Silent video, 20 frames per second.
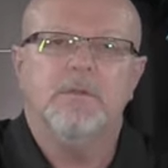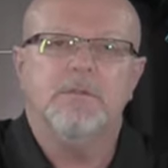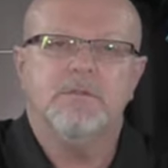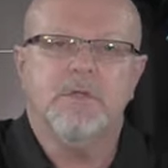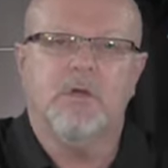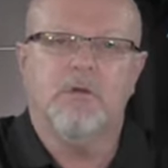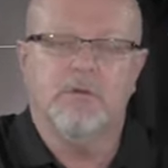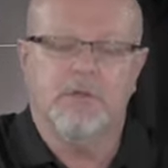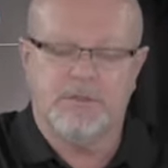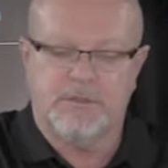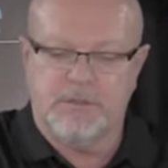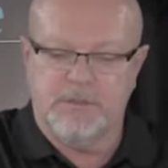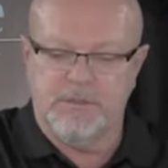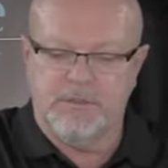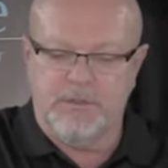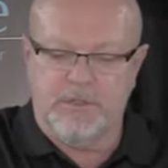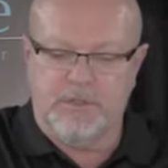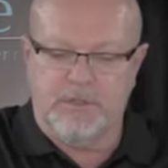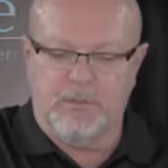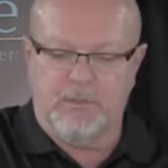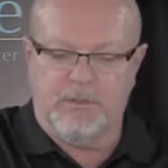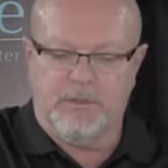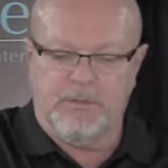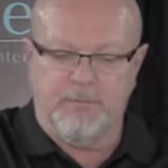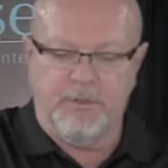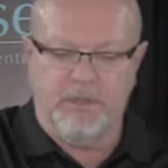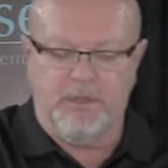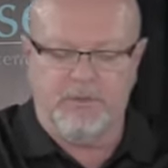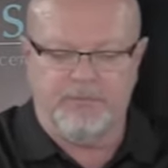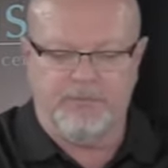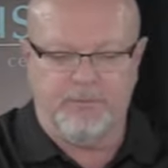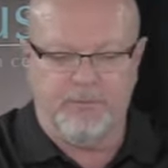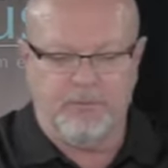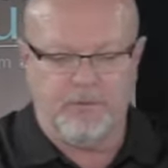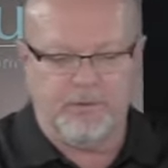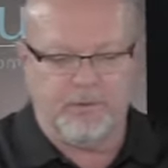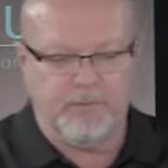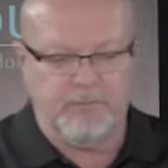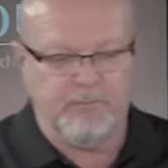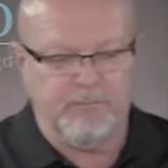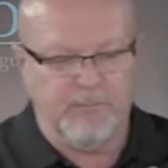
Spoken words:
So let's continue with the metaphoric,